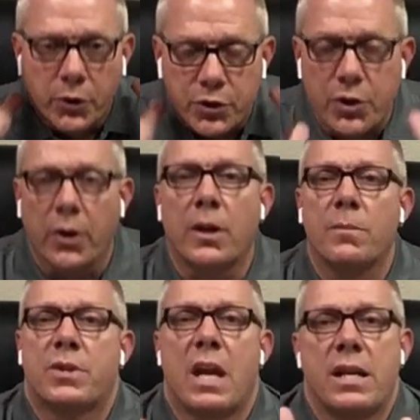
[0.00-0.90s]

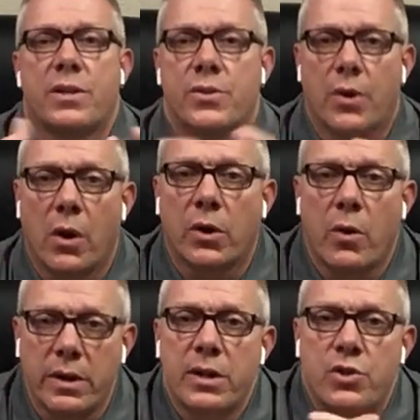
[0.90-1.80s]
circumstances are
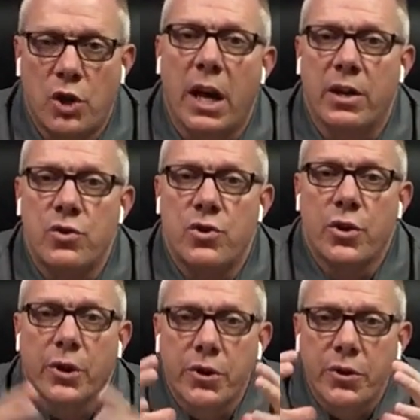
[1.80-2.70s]
going to change. You're,